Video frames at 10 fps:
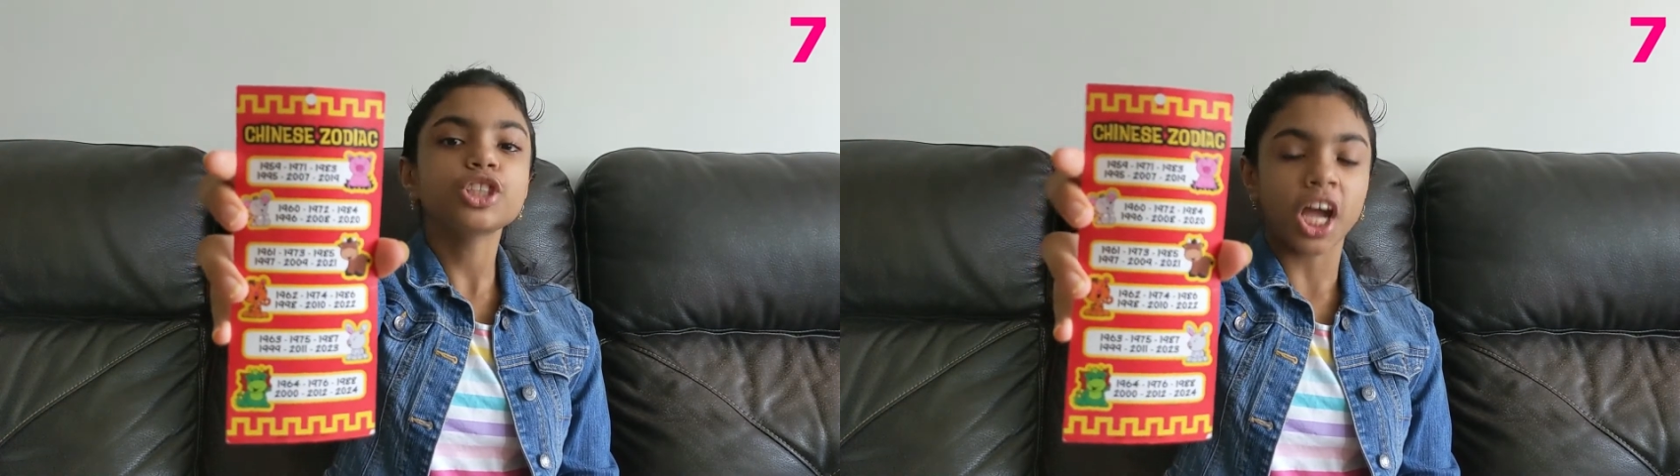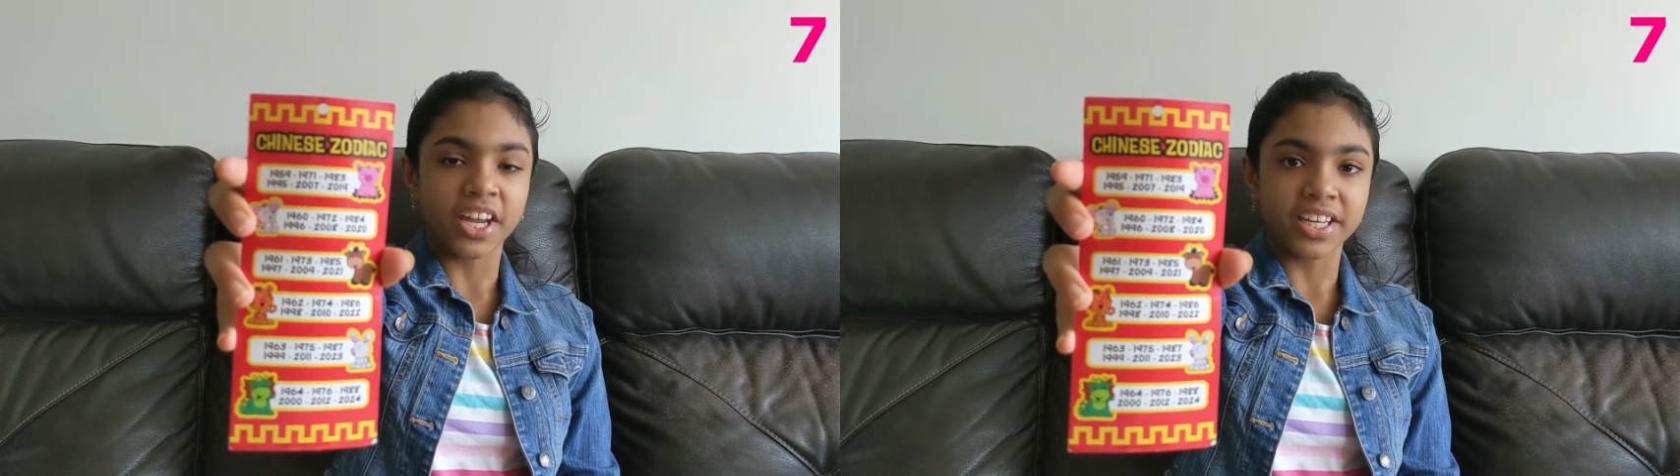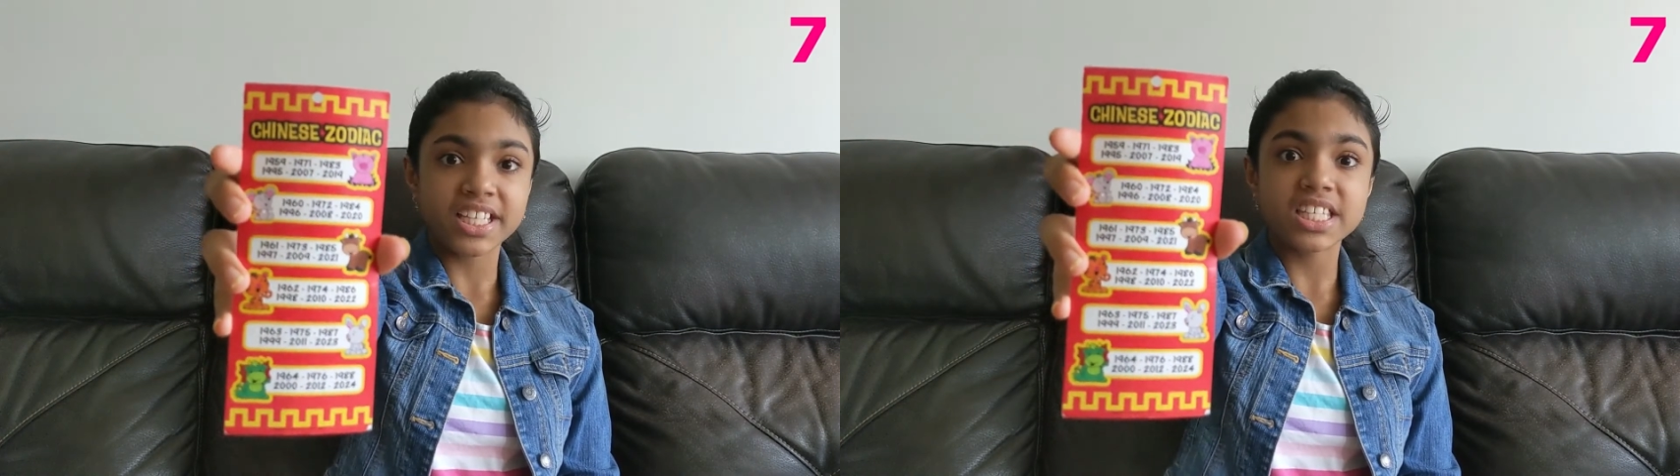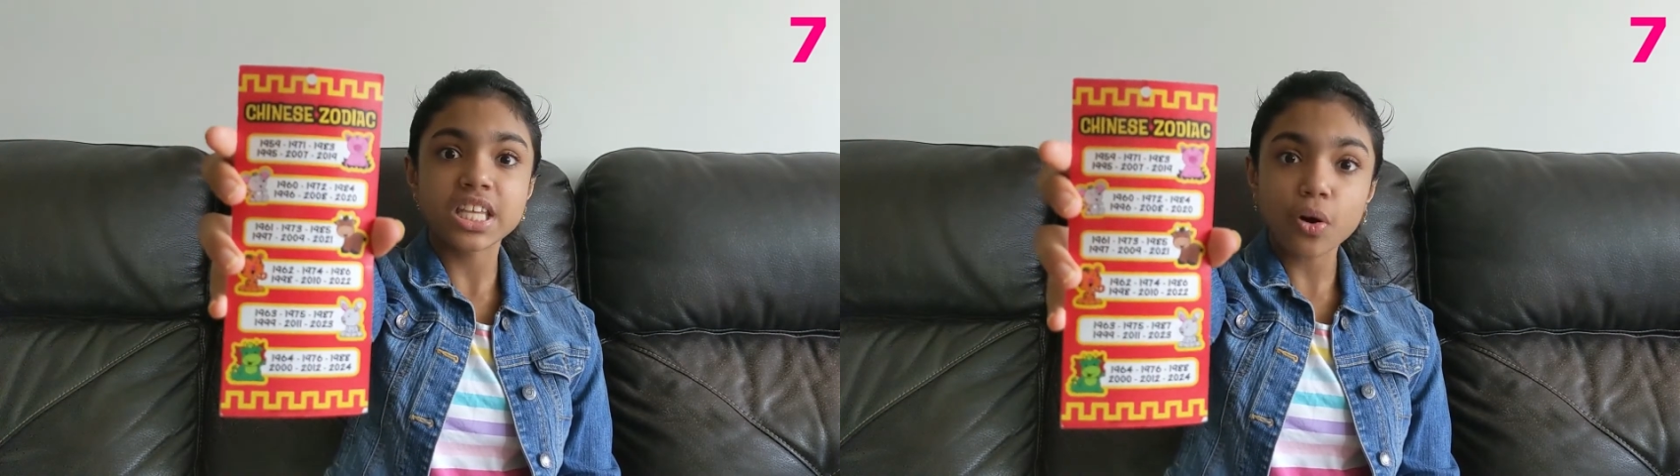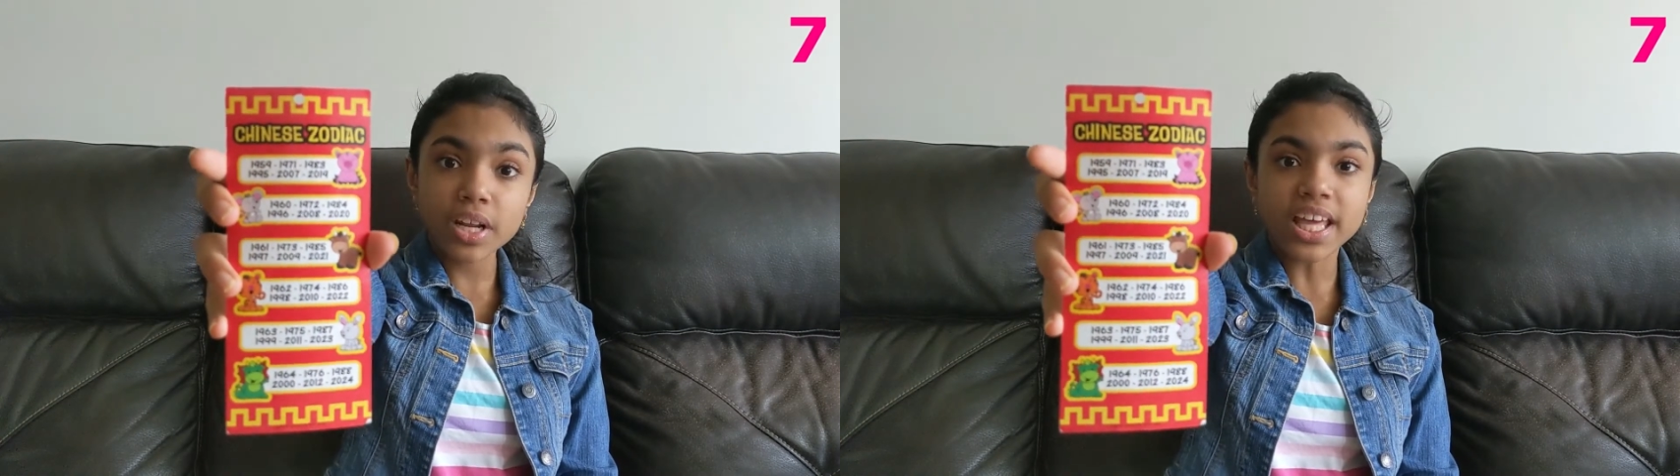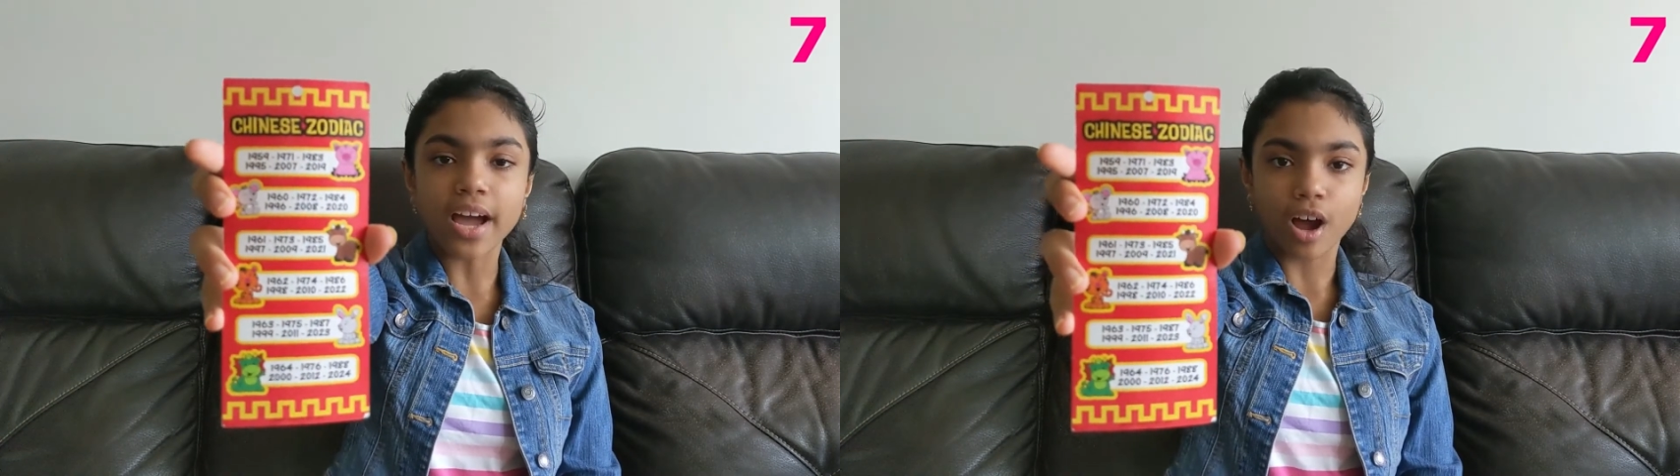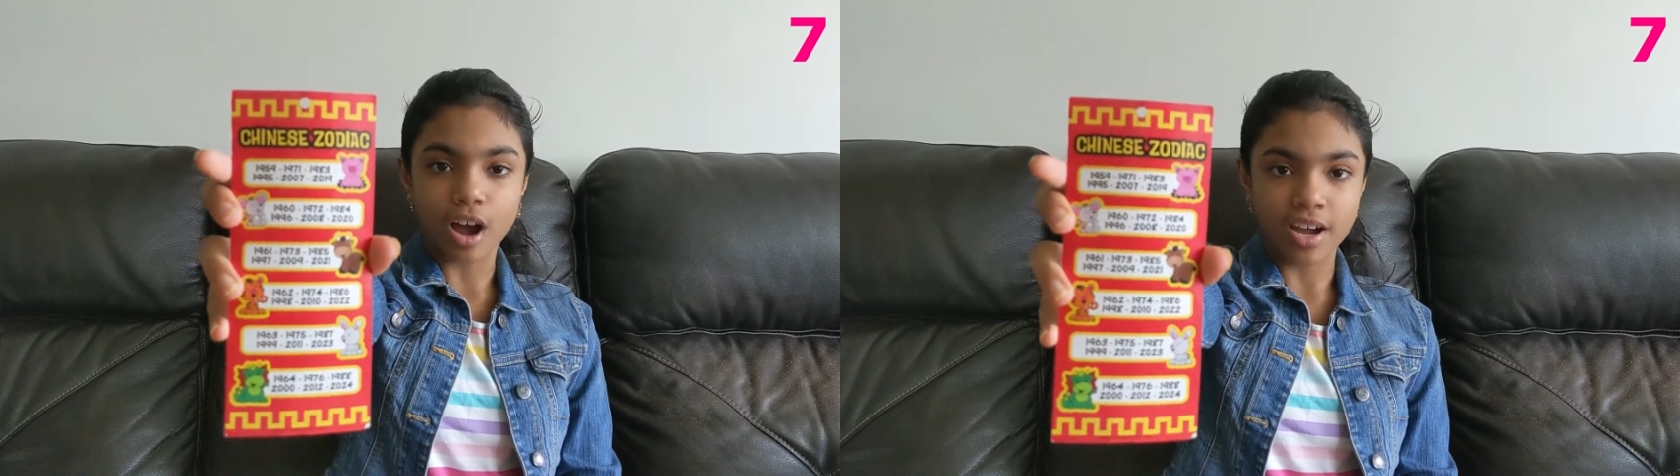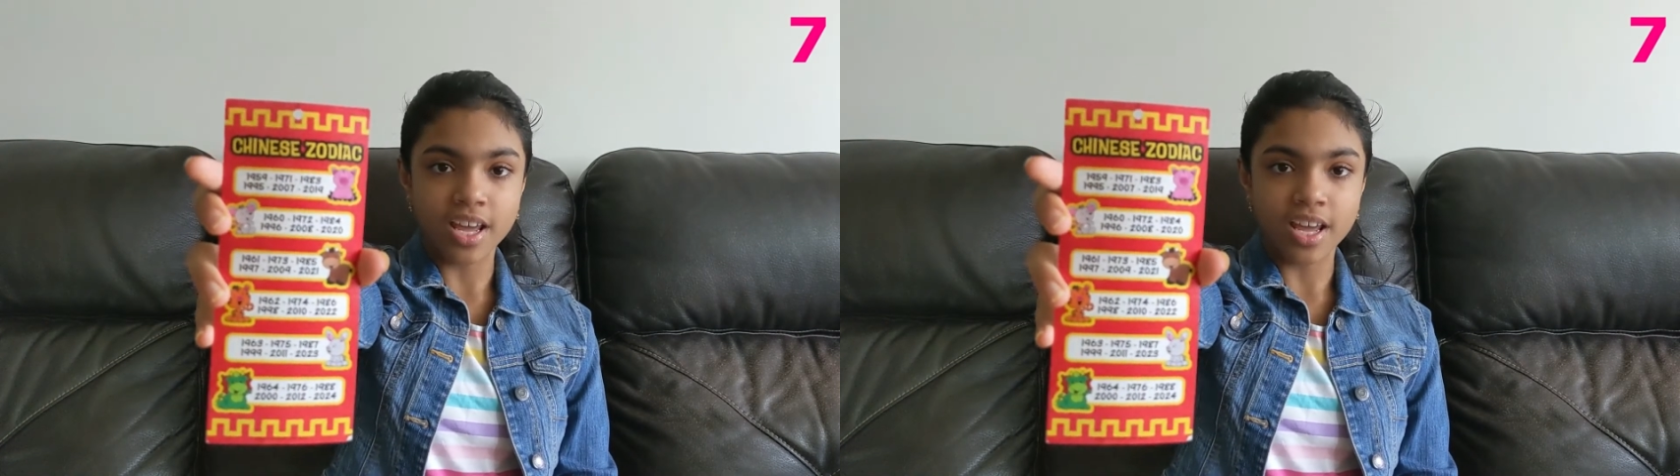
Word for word: Chinese zodiac on